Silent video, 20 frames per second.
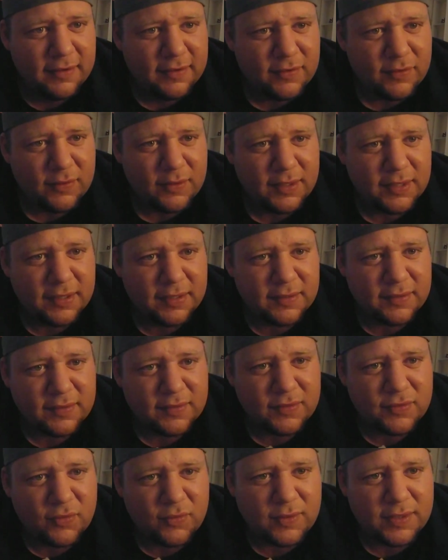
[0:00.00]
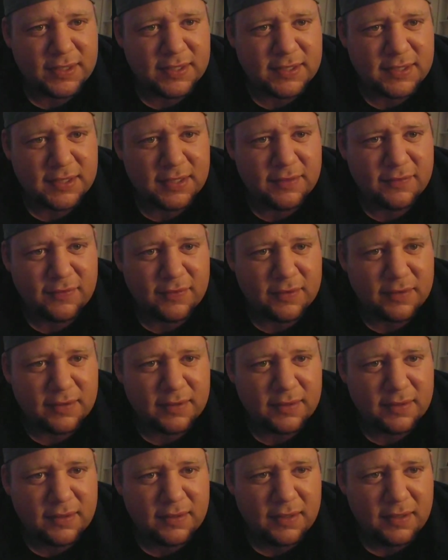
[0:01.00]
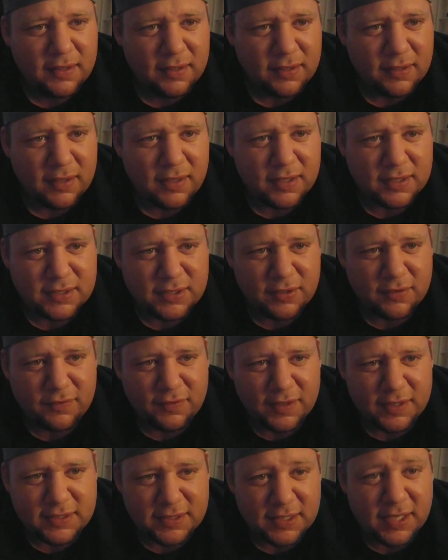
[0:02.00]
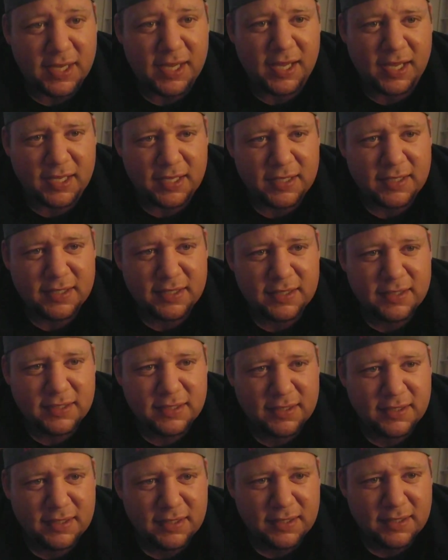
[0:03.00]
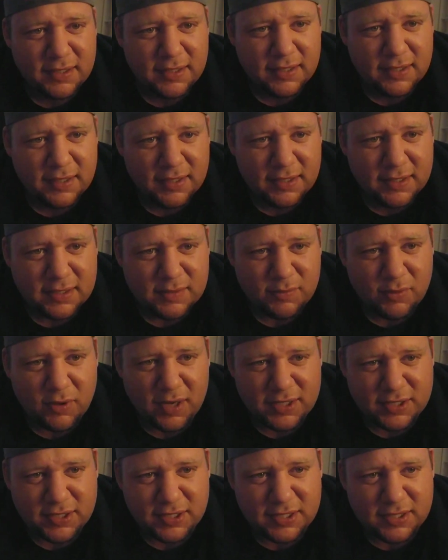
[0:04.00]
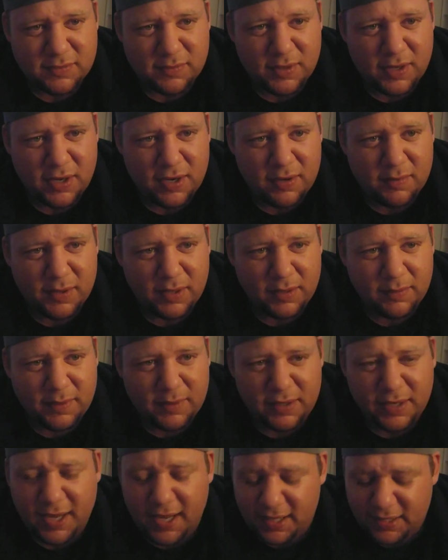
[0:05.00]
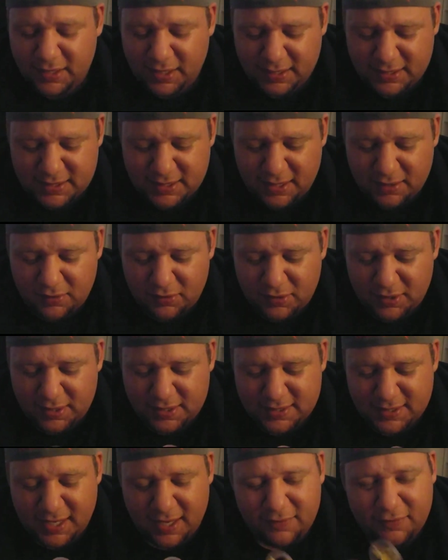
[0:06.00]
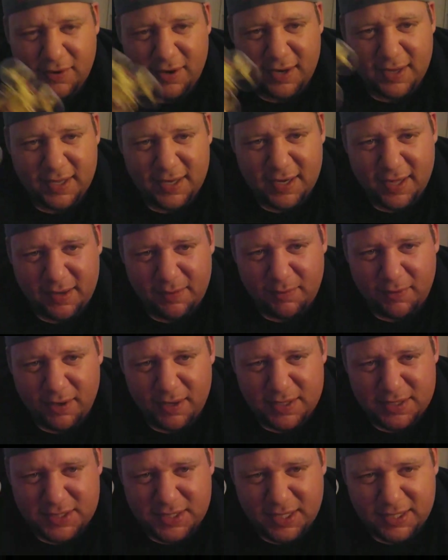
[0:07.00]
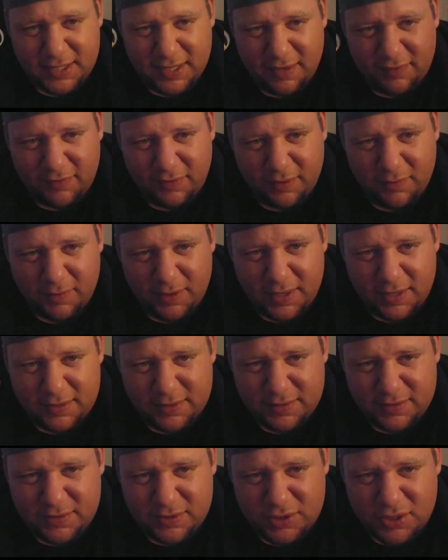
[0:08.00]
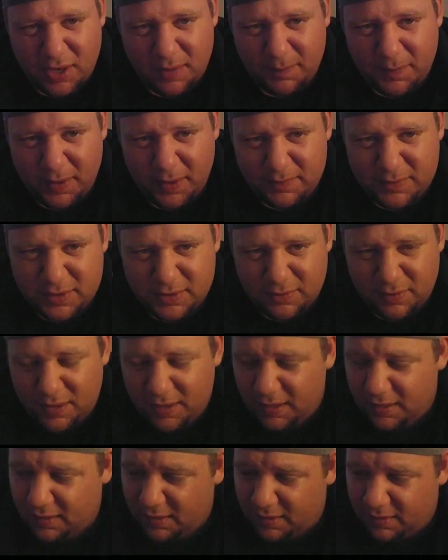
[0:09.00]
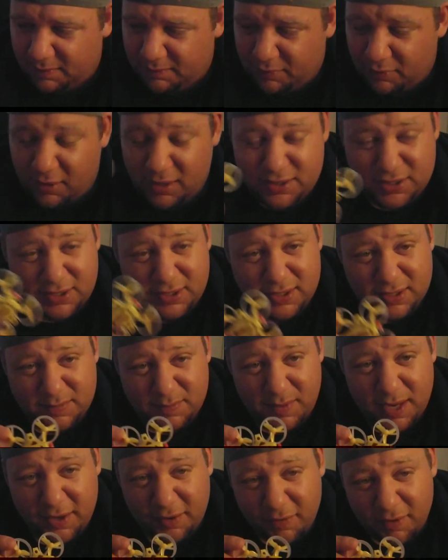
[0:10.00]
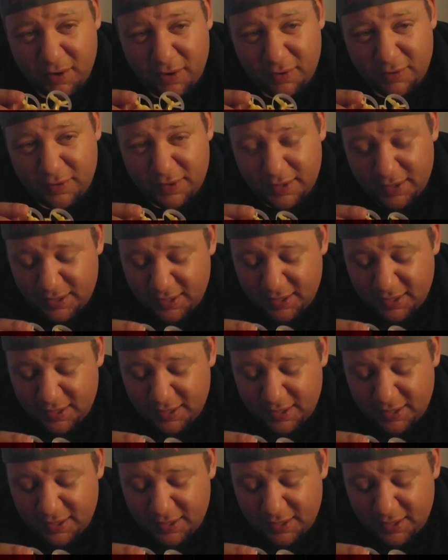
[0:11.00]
20C for long, slow flights. Yeah. It's brushless, 100 millimeter. Yeah, and that's the other thing is after I get out of brushed, I definitely want to jump up to a brushless micro,